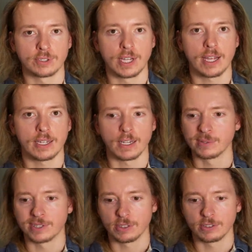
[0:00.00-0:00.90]
day up
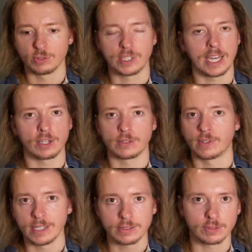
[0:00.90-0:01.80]
until you get out of
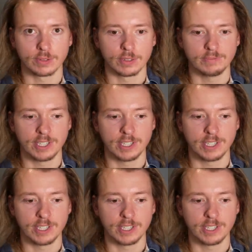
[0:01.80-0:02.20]
high school